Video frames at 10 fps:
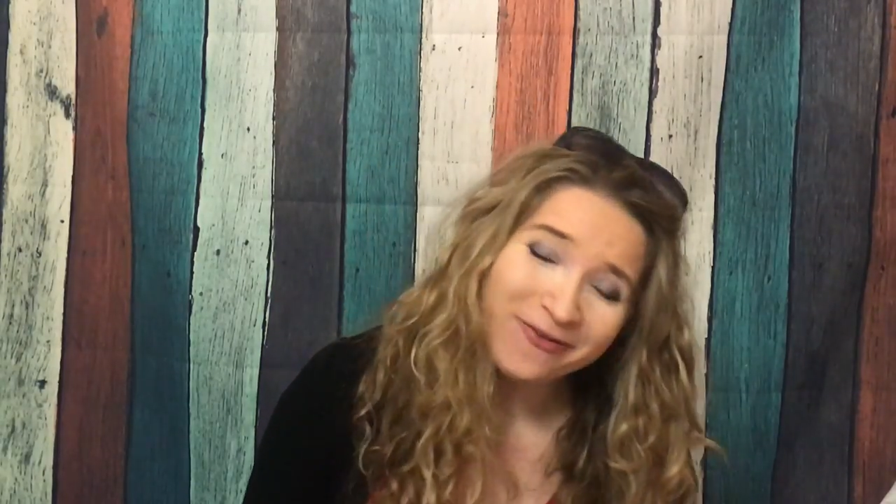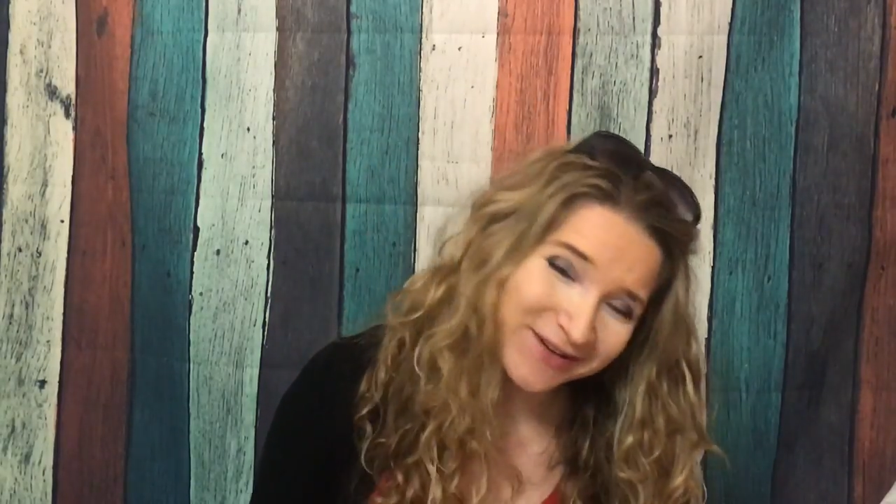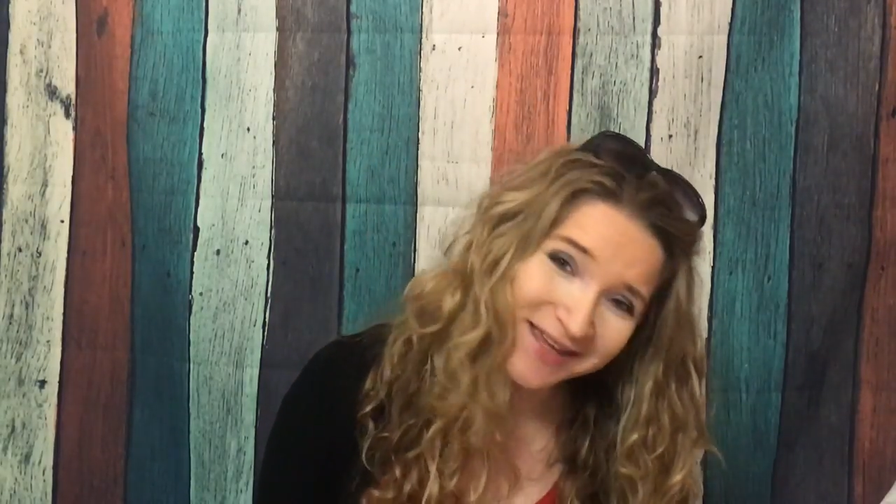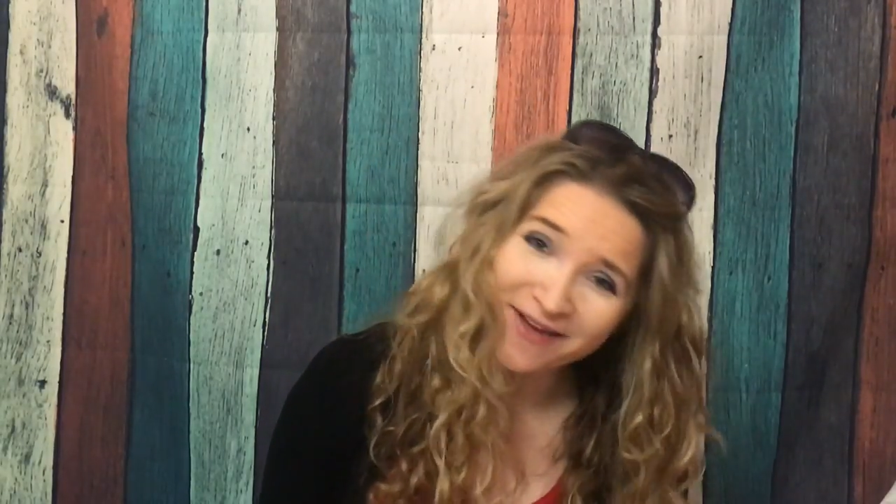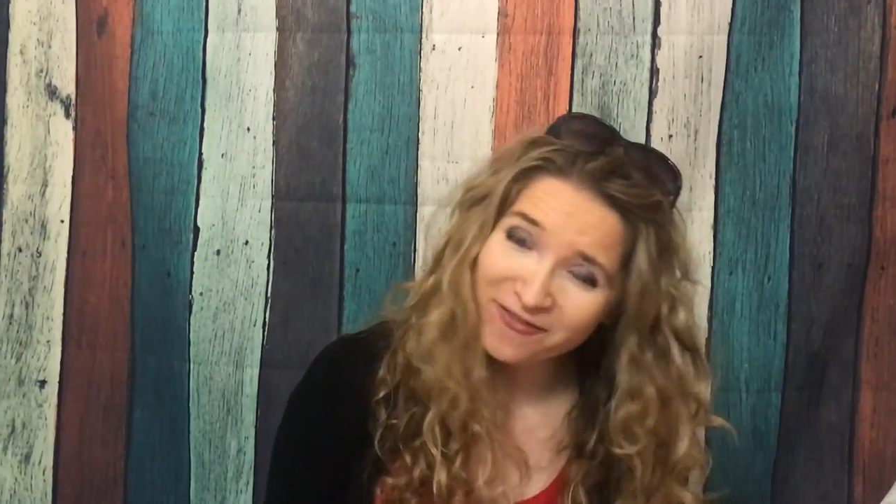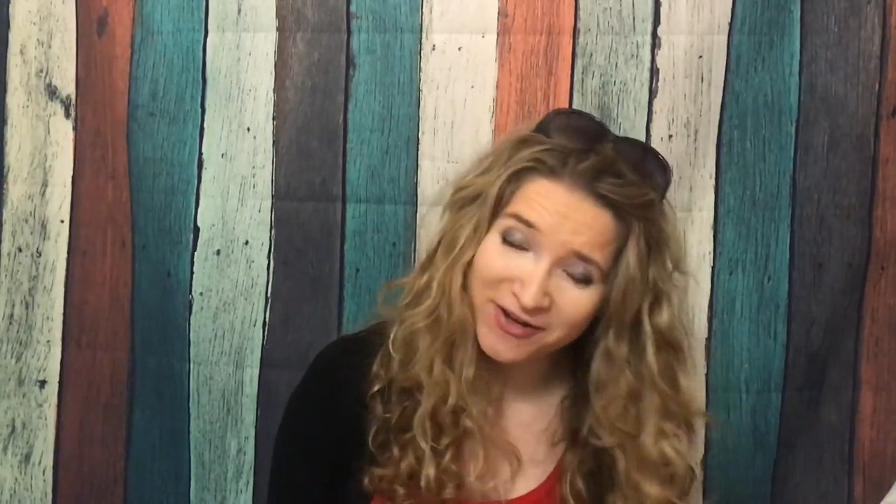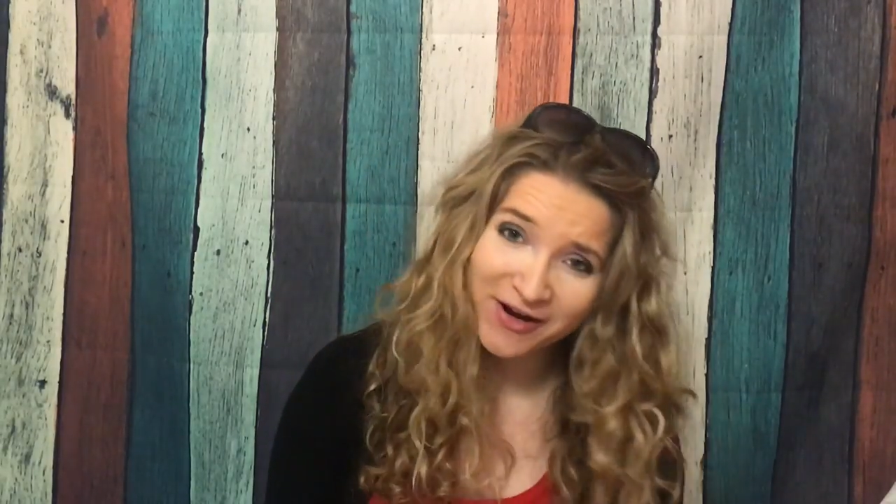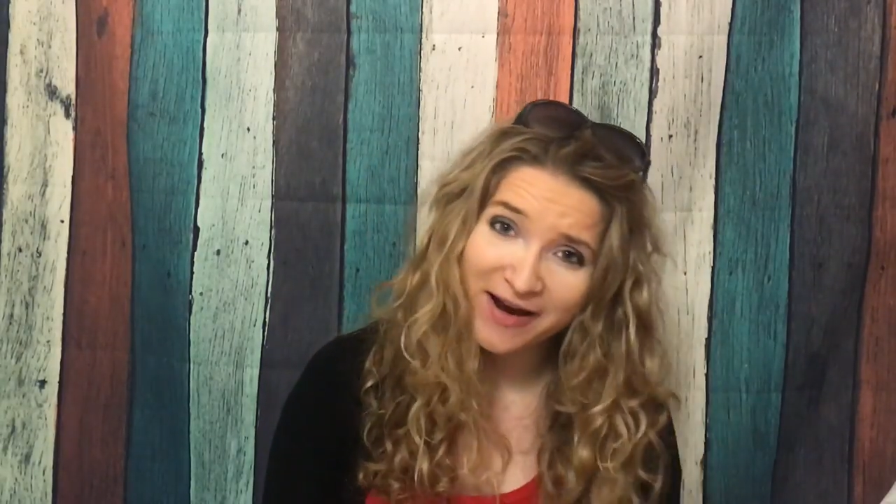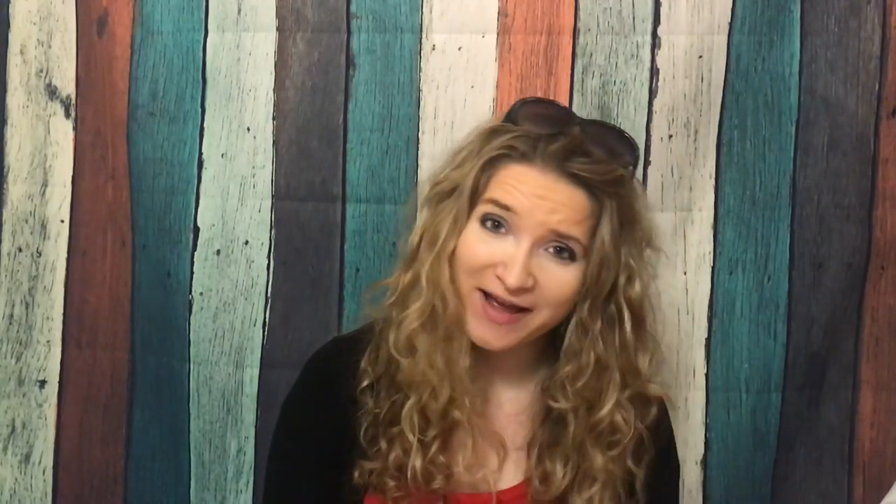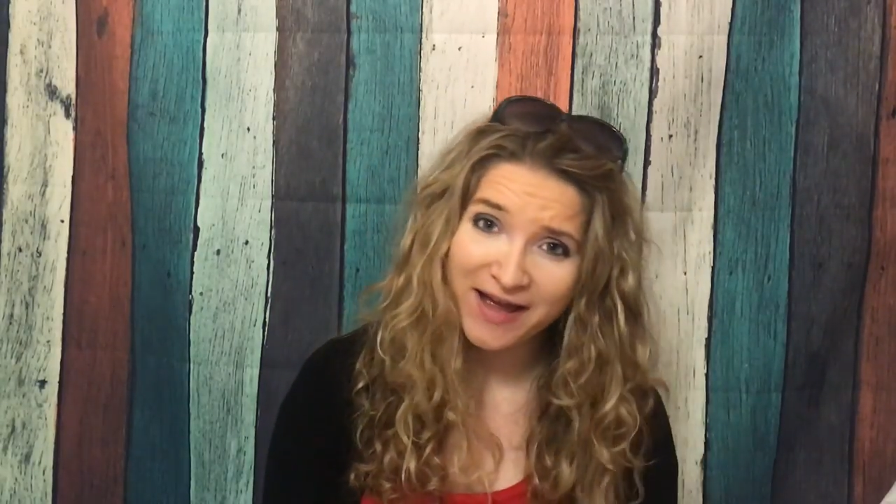we can't
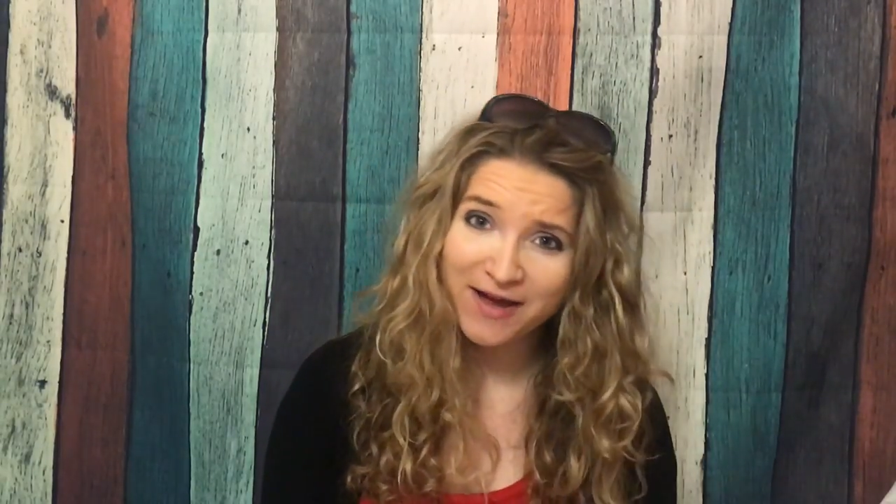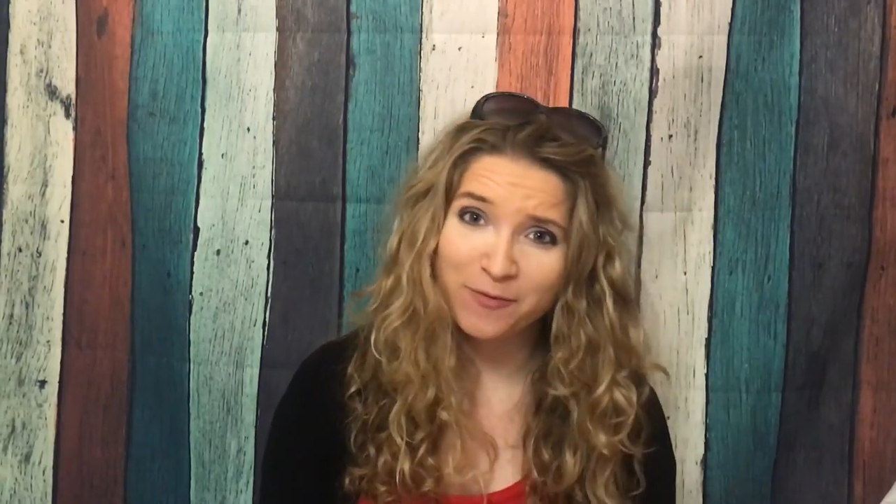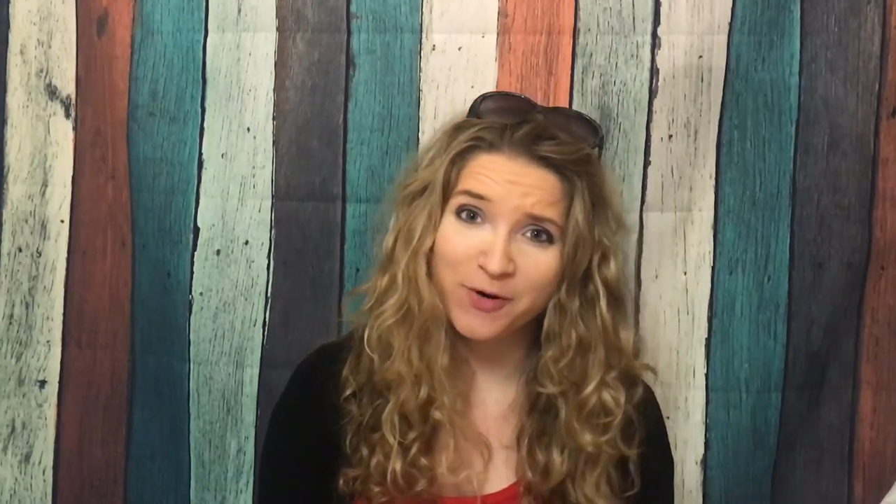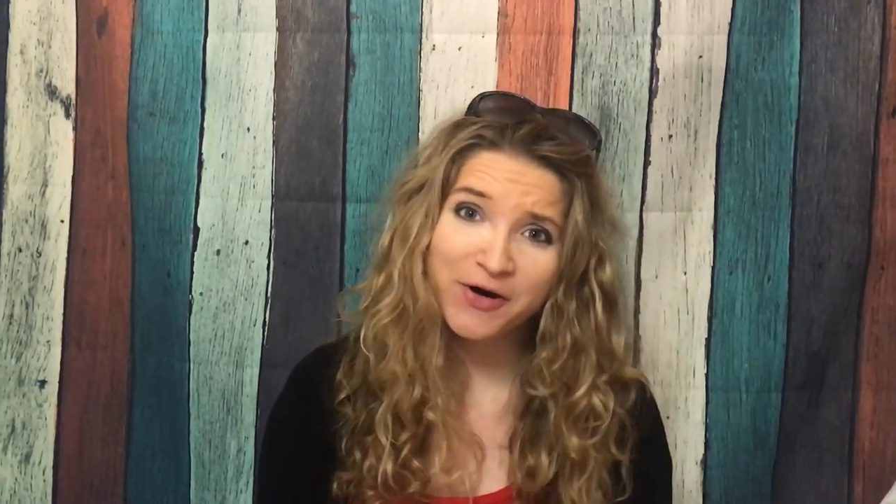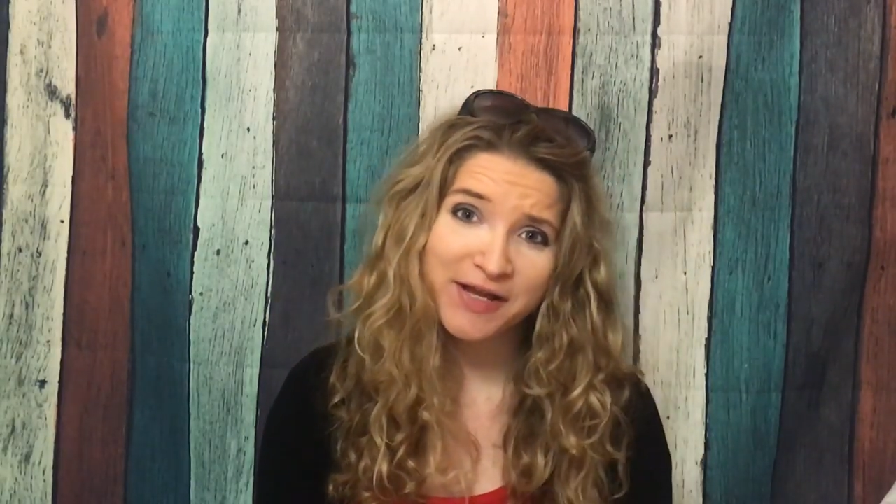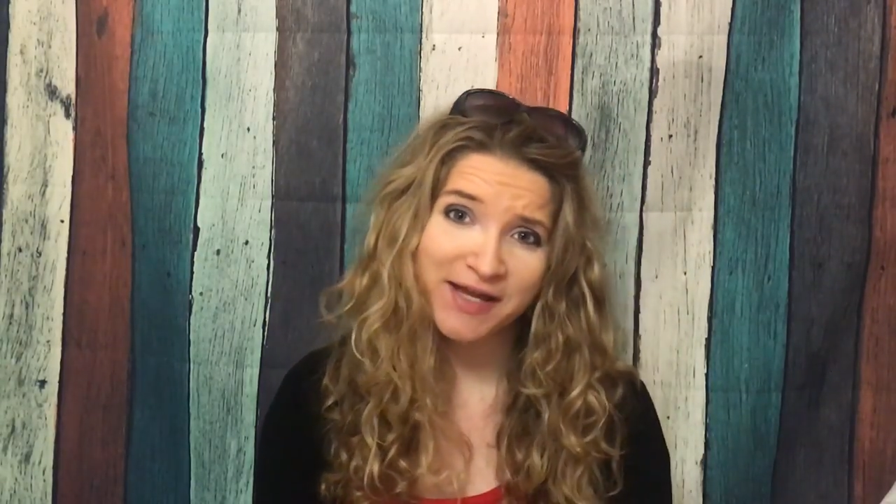figure out how to work